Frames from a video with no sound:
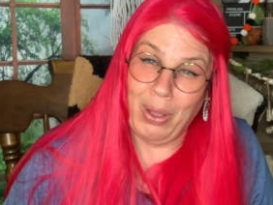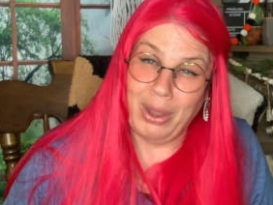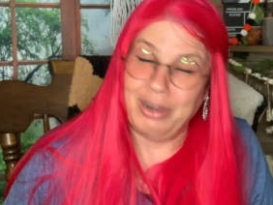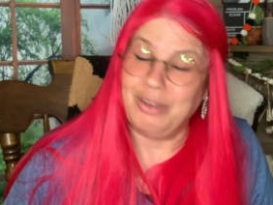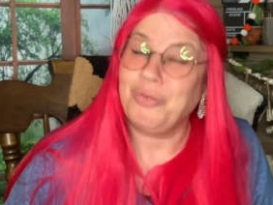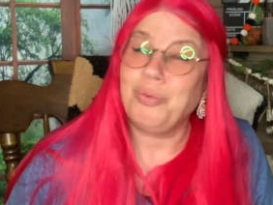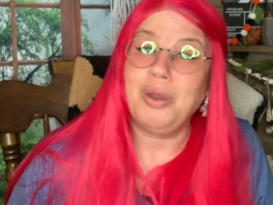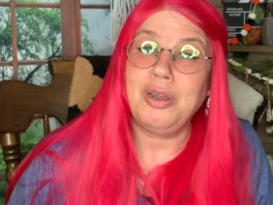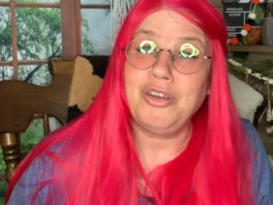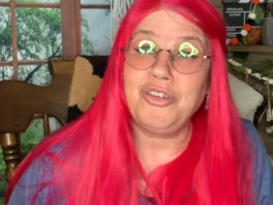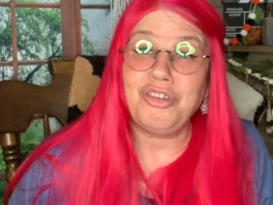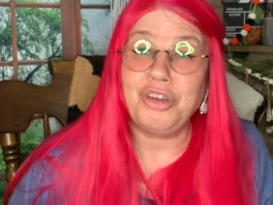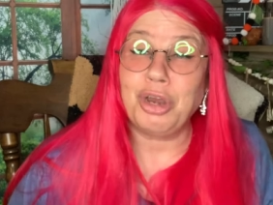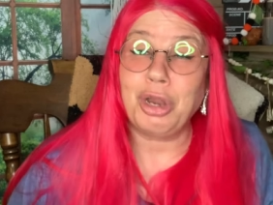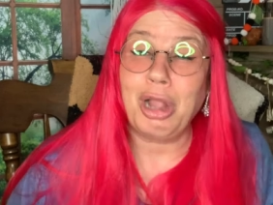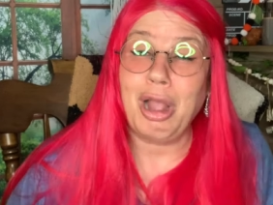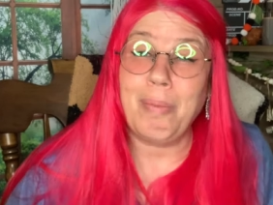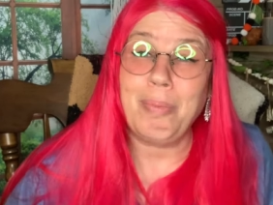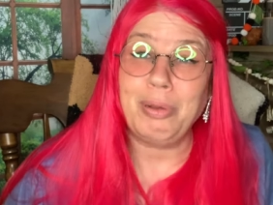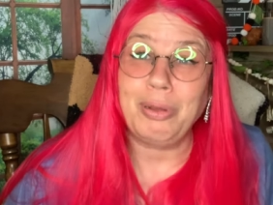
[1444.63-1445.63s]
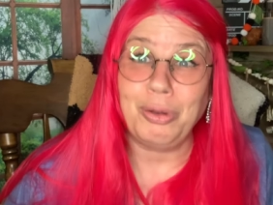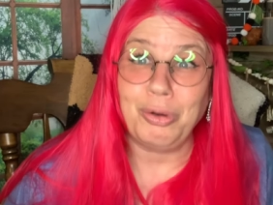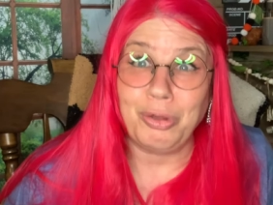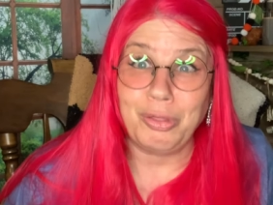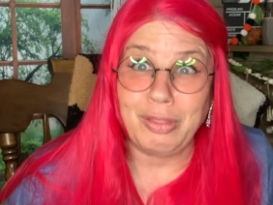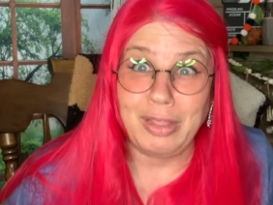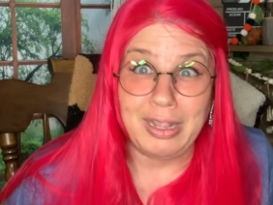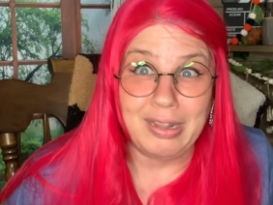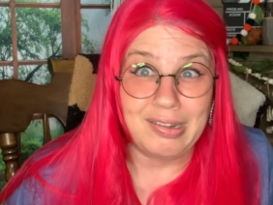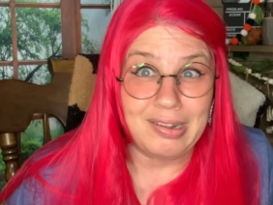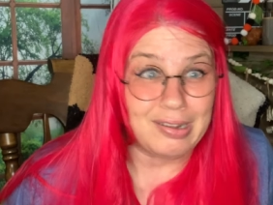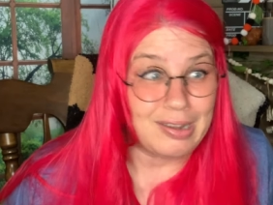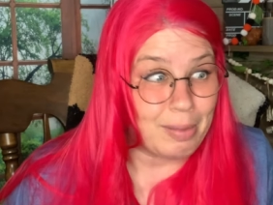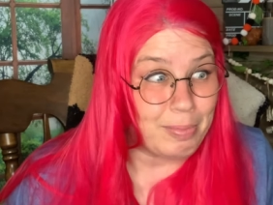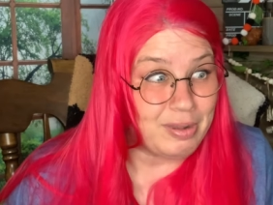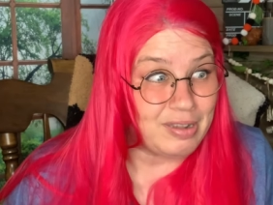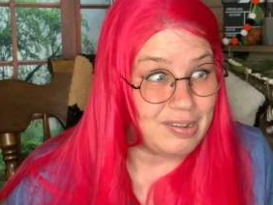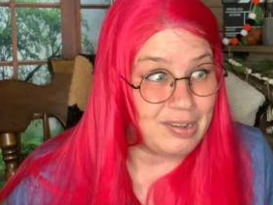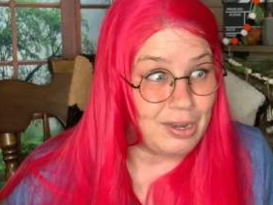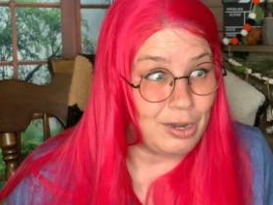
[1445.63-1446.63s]
I just wanted to share a couple little things because I've
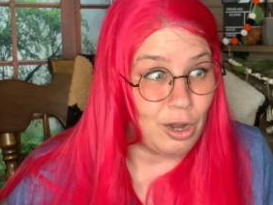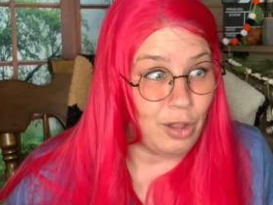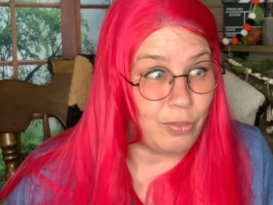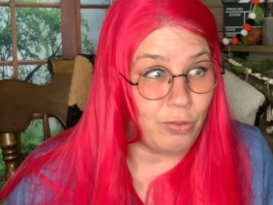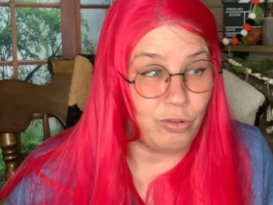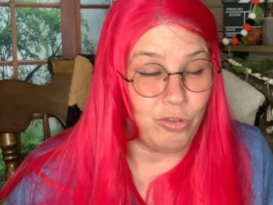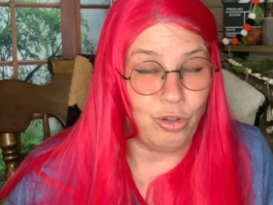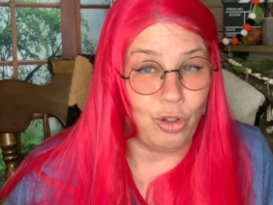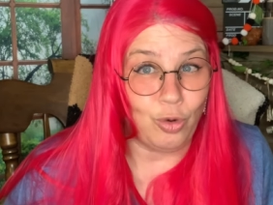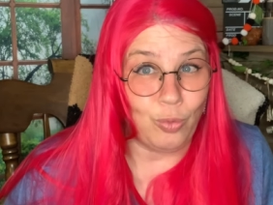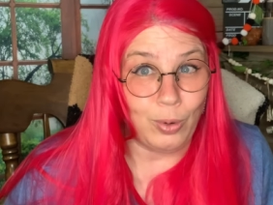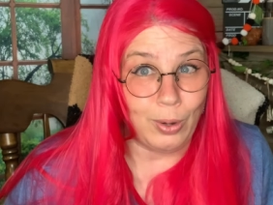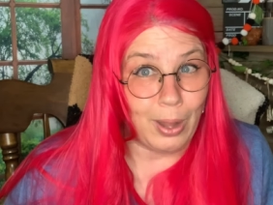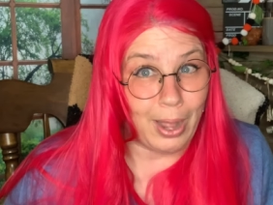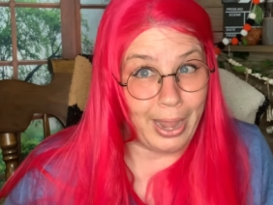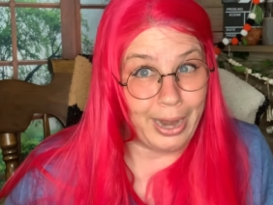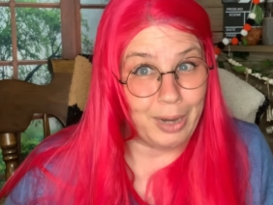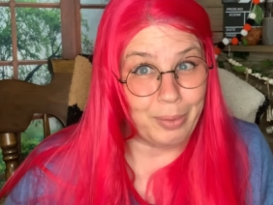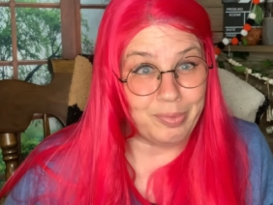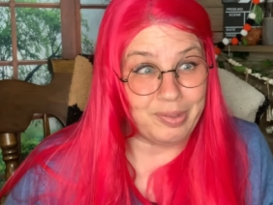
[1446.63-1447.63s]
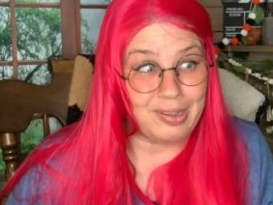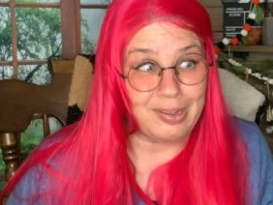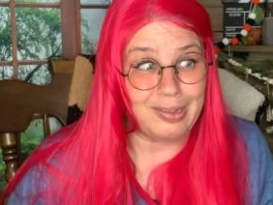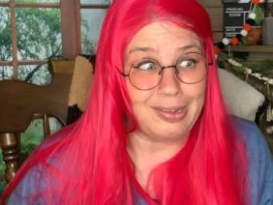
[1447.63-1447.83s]
been sitting on those Goodwill items